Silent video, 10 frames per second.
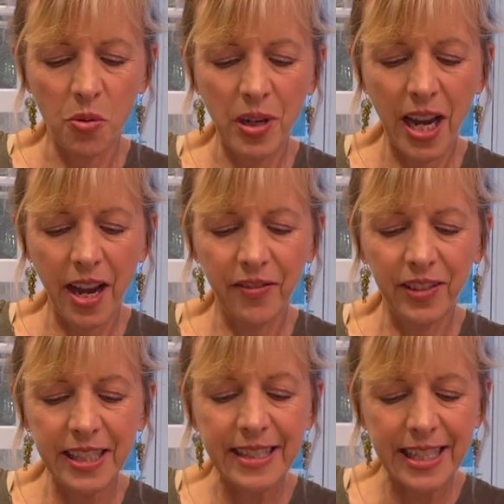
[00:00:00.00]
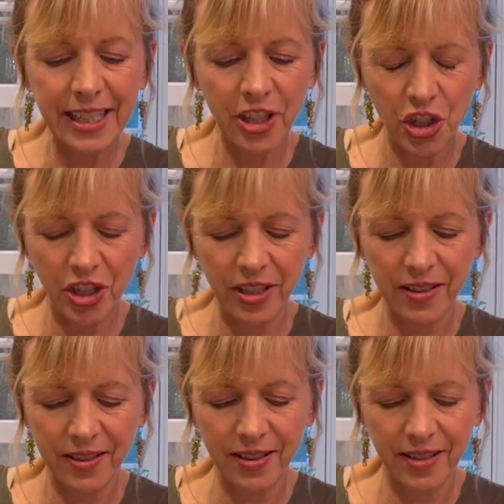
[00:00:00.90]
we have
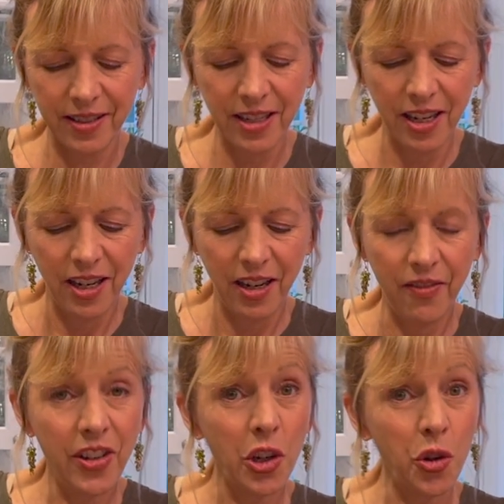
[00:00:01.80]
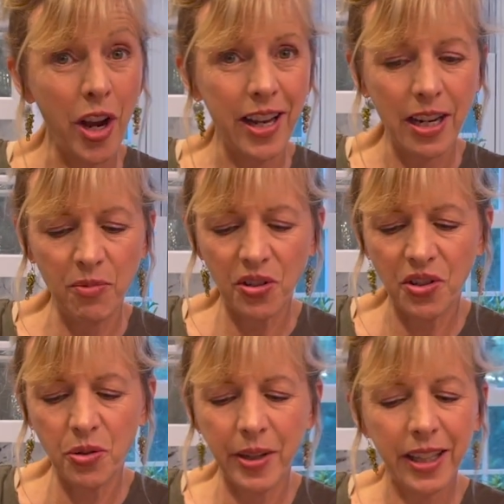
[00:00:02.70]
LindseyLicious vinaigrette. I'm
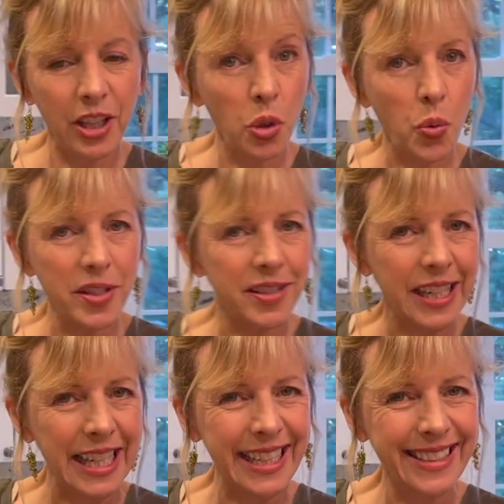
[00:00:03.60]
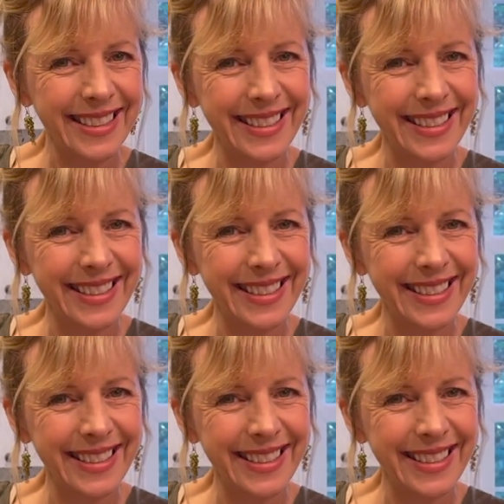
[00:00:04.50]
just doing a little whisking.